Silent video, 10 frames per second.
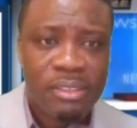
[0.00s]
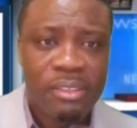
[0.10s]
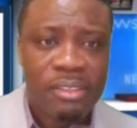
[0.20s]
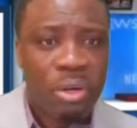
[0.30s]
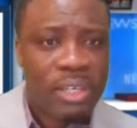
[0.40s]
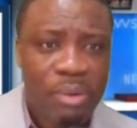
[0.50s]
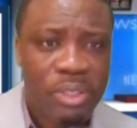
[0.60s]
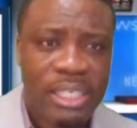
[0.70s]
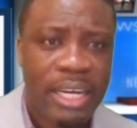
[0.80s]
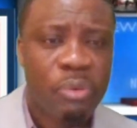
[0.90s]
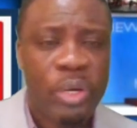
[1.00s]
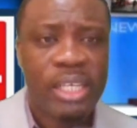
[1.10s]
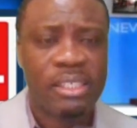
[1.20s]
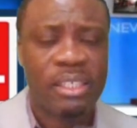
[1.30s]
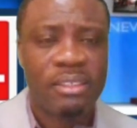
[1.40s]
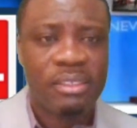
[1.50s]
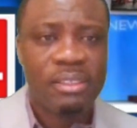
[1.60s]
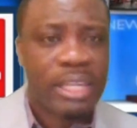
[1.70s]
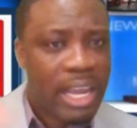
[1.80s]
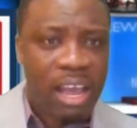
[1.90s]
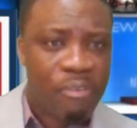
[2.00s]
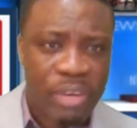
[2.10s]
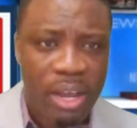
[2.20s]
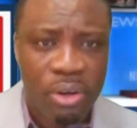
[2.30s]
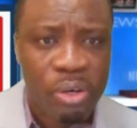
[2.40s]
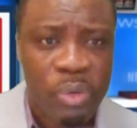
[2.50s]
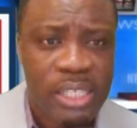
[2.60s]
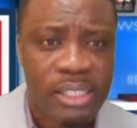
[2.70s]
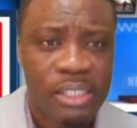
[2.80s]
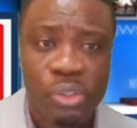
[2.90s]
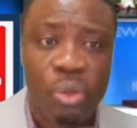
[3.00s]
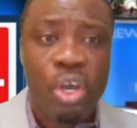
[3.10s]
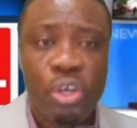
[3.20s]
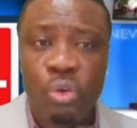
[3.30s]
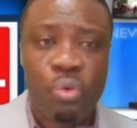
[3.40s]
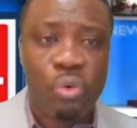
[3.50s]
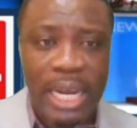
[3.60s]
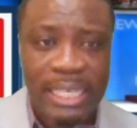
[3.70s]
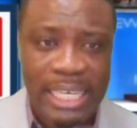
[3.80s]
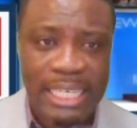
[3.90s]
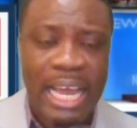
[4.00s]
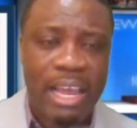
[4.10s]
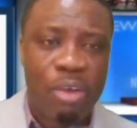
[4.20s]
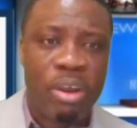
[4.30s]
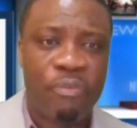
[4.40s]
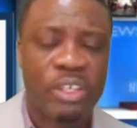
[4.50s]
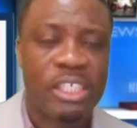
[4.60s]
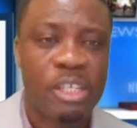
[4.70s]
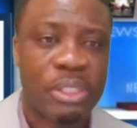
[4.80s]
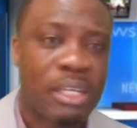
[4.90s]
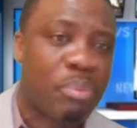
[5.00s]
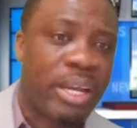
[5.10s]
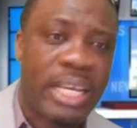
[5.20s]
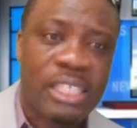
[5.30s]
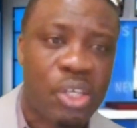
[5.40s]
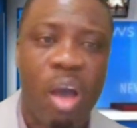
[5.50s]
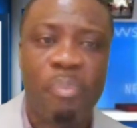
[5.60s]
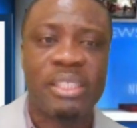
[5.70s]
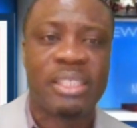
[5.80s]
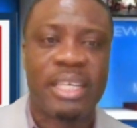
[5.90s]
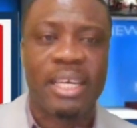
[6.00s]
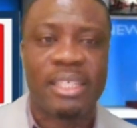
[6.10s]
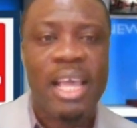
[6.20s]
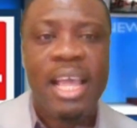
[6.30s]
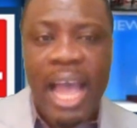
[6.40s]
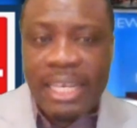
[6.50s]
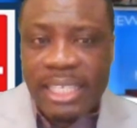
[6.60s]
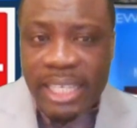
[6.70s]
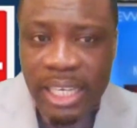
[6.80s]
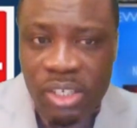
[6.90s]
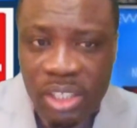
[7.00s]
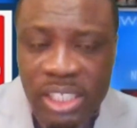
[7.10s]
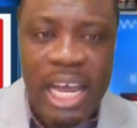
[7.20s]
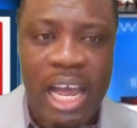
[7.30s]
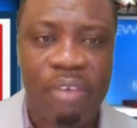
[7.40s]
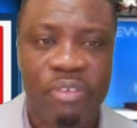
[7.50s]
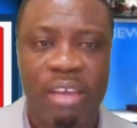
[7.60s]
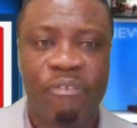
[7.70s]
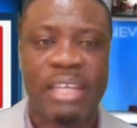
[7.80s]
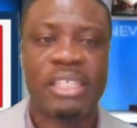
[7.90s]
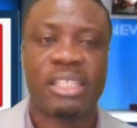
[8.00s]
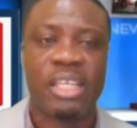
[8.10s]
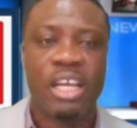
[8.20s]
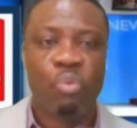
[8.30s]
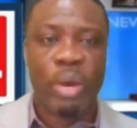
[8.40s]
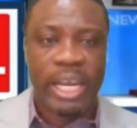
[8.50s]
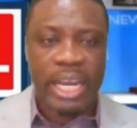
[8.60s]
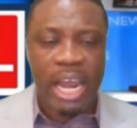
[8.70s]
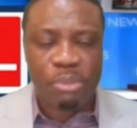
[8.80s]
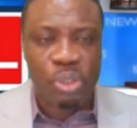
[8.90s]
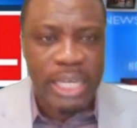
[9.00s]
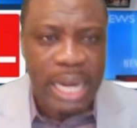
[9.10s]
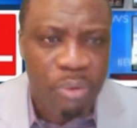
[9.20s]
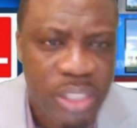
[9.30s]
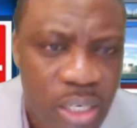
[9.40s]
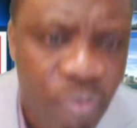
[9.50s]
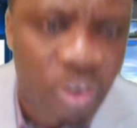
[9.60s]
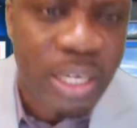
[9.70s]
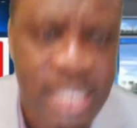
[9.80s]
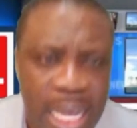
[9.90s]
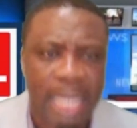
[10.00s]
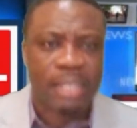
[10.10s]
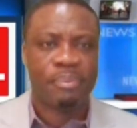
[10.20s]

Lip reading: No, that was not the reason. They have their other reasons. So you could not take that away from Tipote. But in Comey's case, I think he does not have the advantage when it comes to the narrative on that side.